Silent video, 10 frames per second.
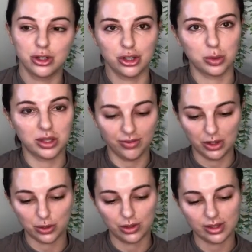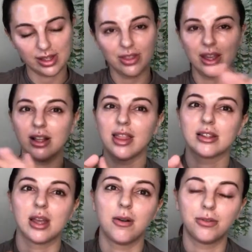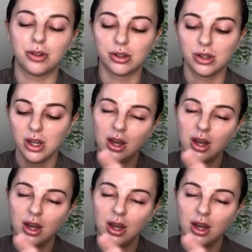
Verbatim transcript: just with the visuals because I think oh, that's helpful.